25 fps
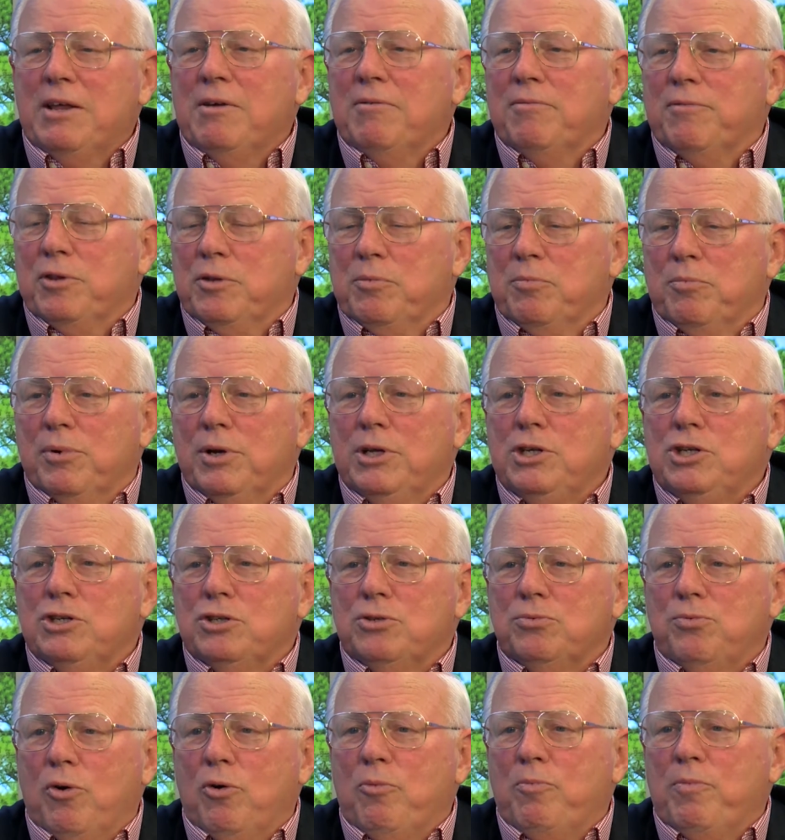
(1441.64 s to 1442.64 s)
for the
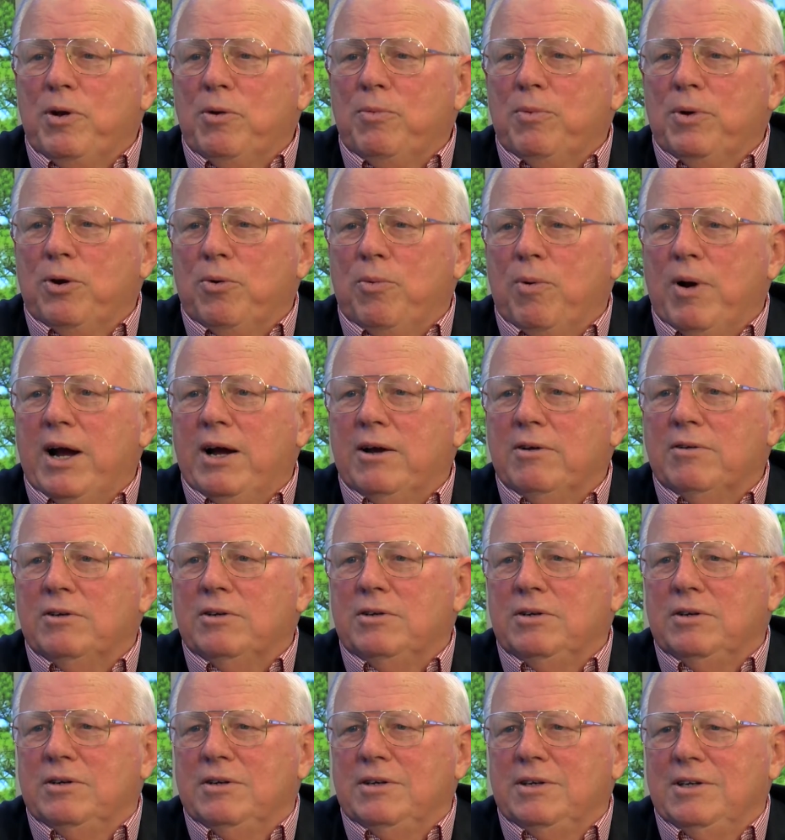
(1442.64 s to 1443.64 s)
bridges won't be required
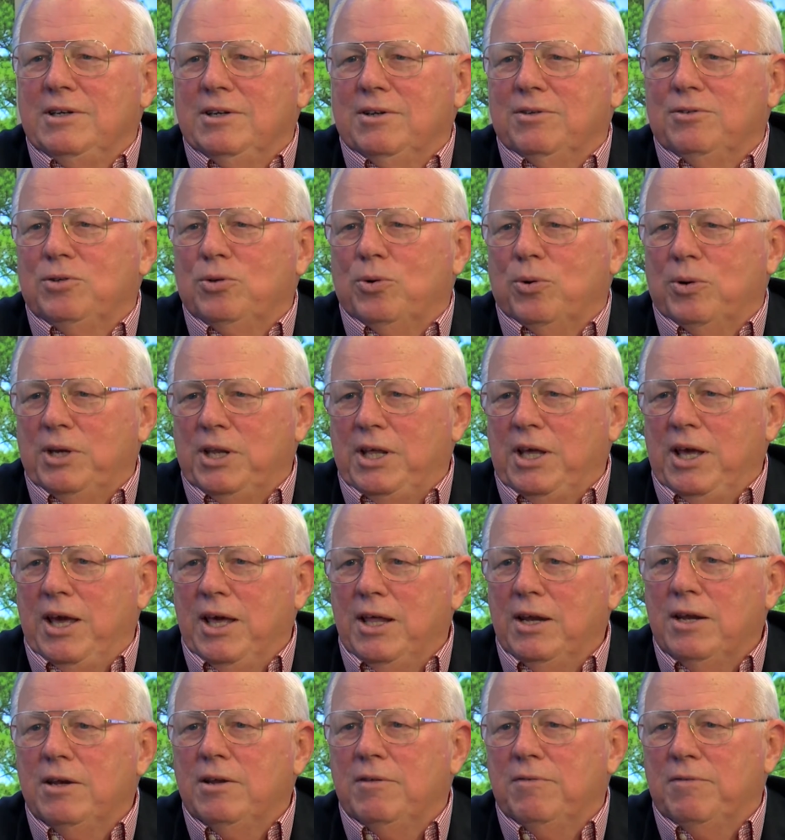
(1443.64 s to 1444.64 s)
till toward the
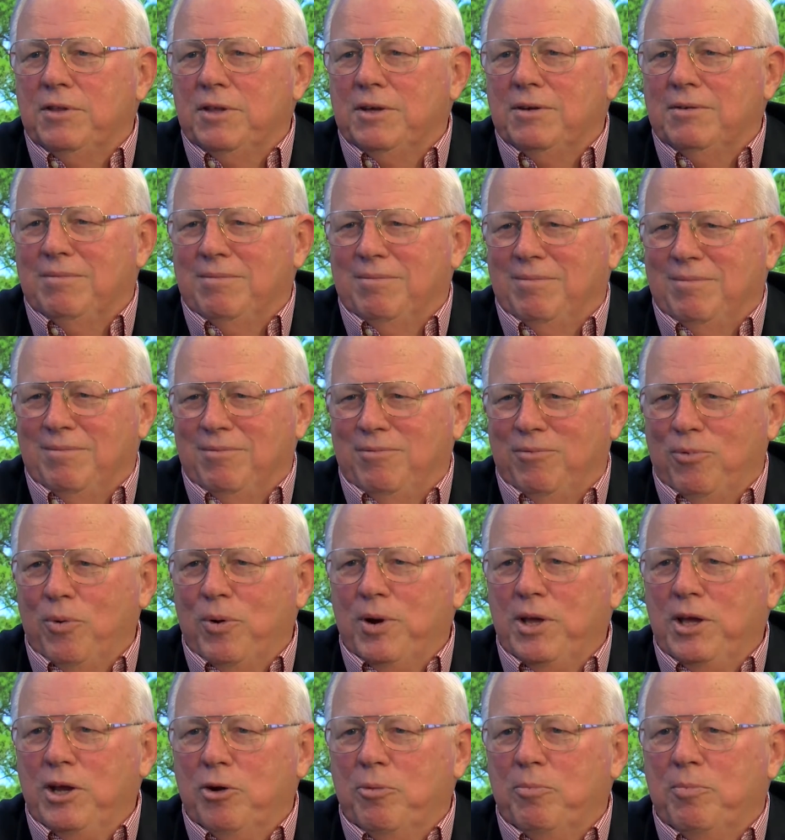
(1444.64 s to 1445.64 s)
end of the
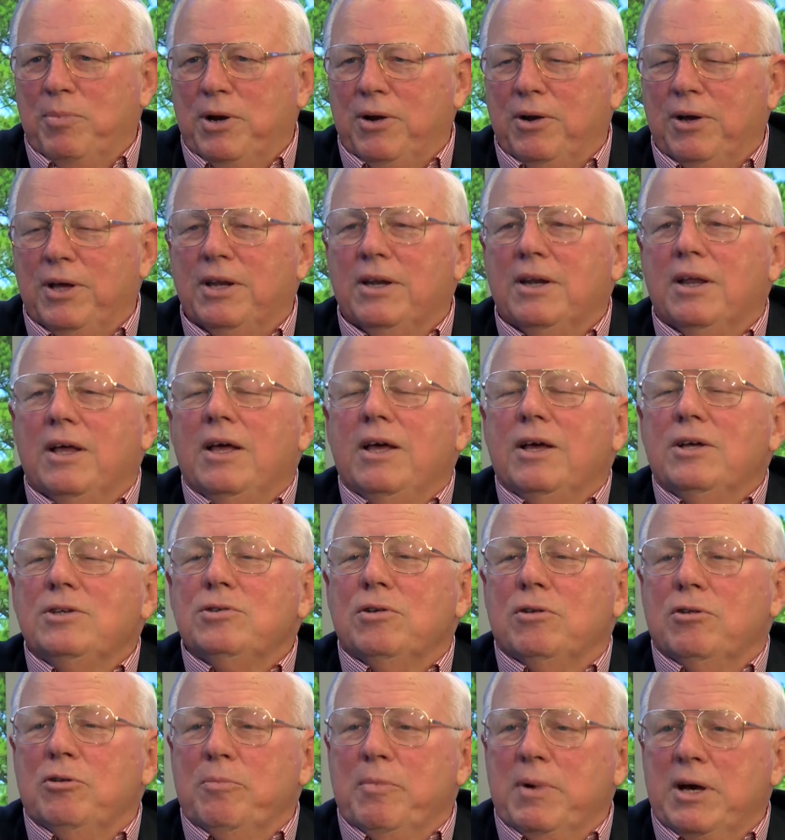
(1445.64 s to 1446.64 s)
4-year period,
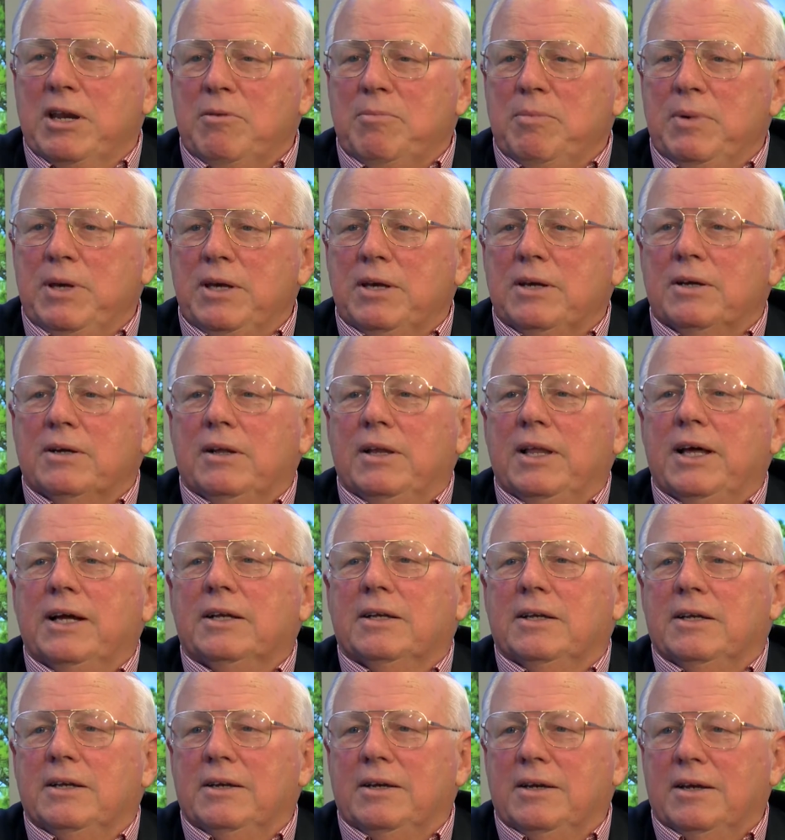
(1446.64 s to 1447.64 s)
so the money being
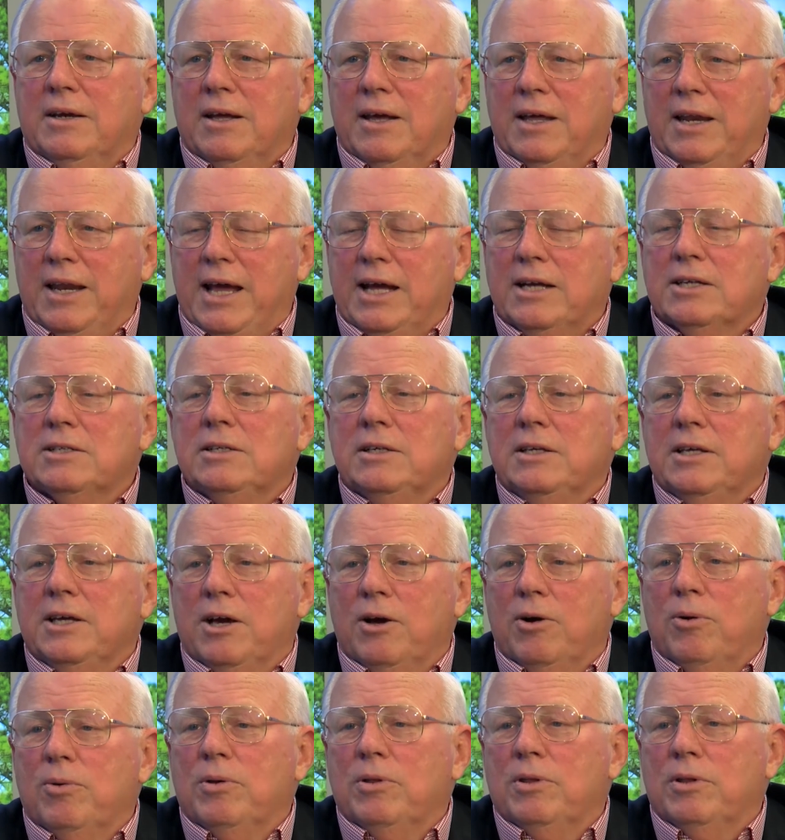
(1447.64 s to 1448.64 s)
collected can actually
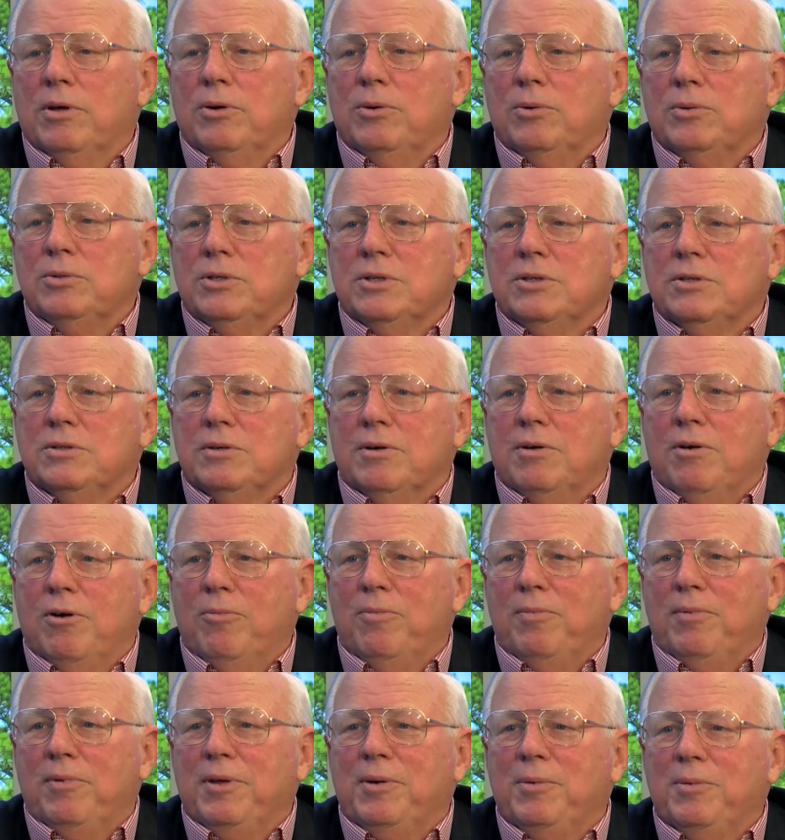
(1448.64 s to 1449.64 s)
go to those, and so
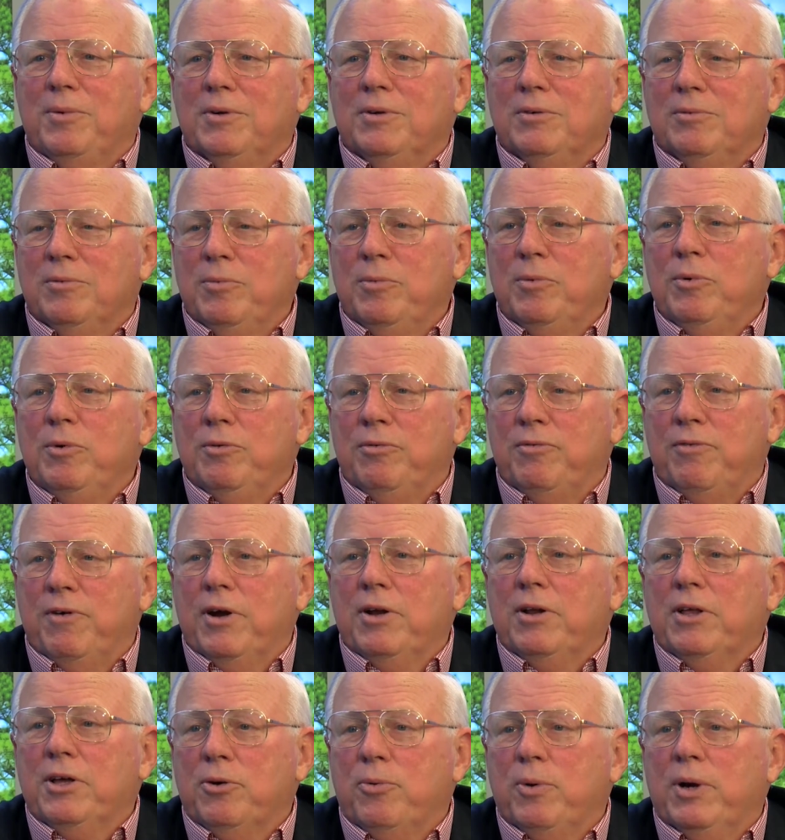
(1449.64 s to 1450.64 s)
hopefully we'll move
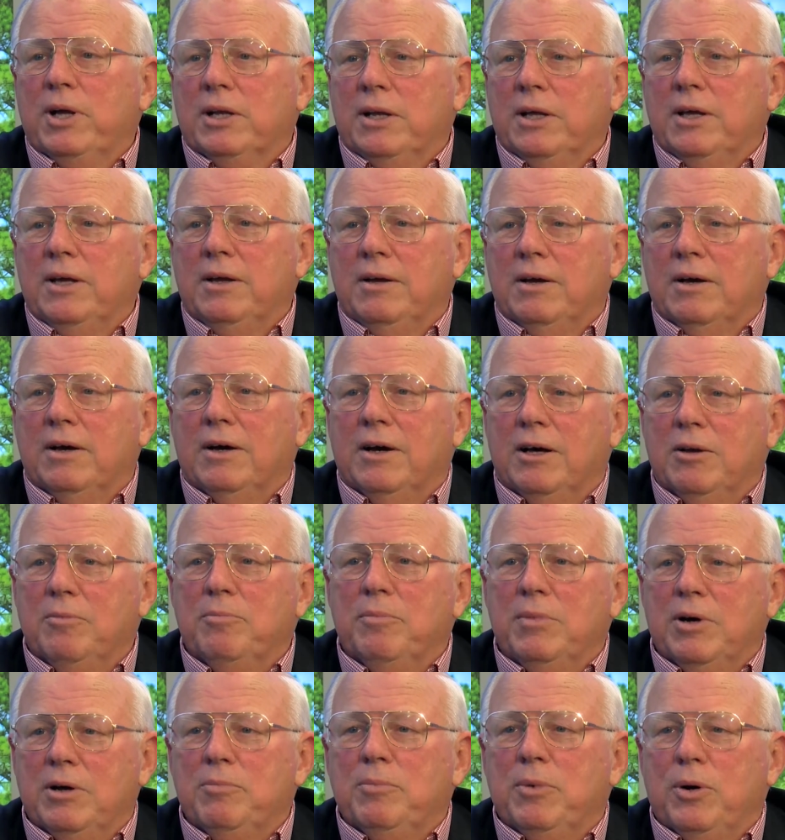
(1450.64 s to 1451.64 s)
fairly quickly on
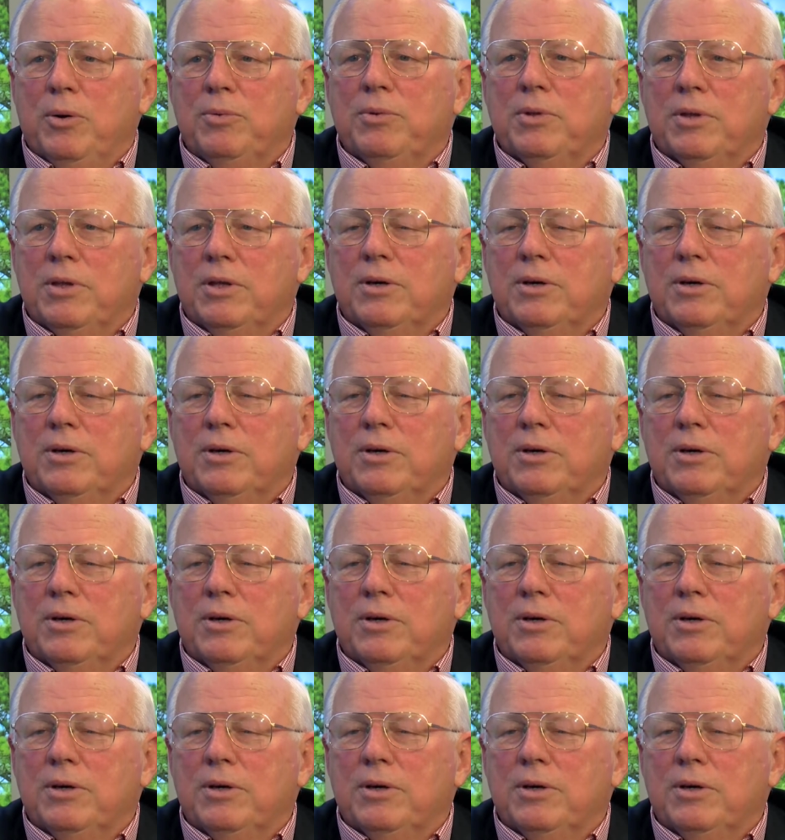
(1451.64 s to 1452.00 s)
both of those.